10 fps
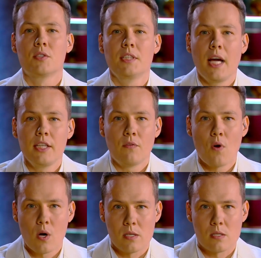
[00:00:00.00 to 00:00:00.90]
On the night
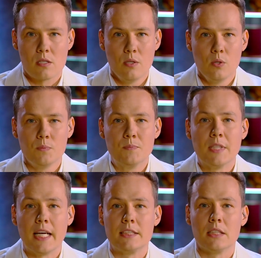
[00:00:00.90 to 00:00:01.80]
of August 2,
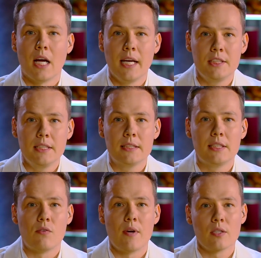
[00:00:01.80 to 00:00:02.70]
1990,
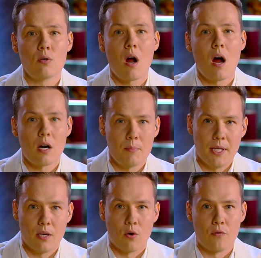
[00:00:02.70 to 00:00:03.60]
the regular
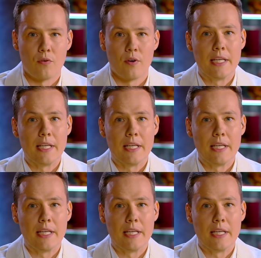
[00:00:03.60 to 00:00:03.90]
army of